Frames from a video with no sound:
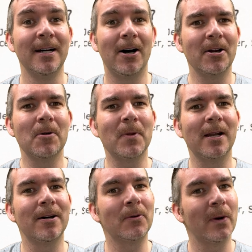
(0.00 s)
I hope they
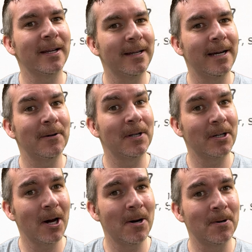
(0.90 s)
like waiting out in the
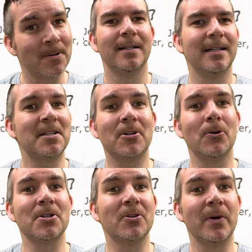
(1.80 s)
cold. Unless, of
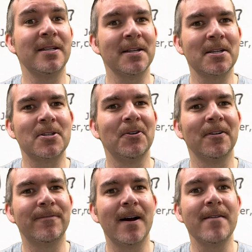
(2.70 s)
course, the wind does us all
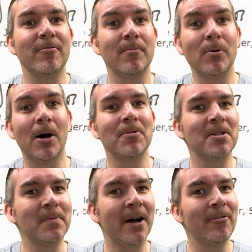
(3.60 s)
a favour and blows
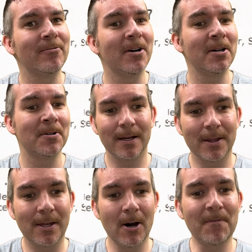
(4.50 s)
them down the road.
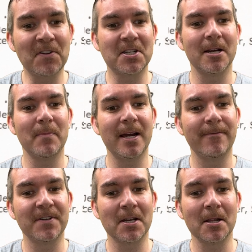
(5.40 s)
The officer may
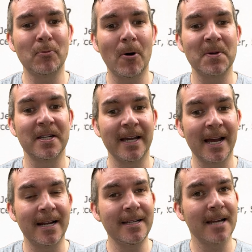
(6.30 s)
visit the property at
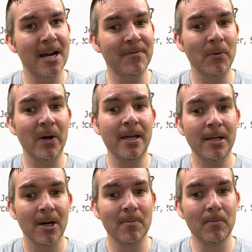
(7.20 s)
any day of the
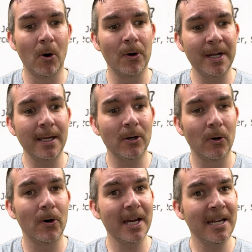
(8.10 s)
week, morning
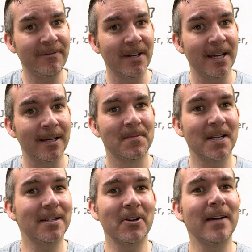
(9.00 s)
or evening.
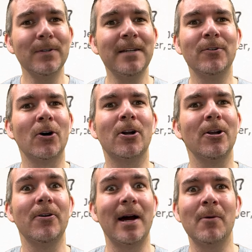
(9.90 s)
See, so they haven't even got a
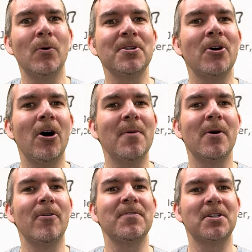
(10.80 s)
clue at what time the
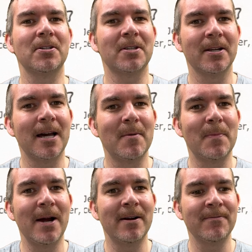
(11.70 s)
officer is going to come
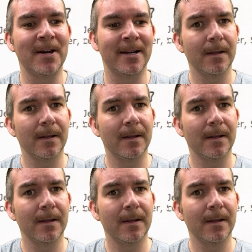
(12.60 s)
about, have they?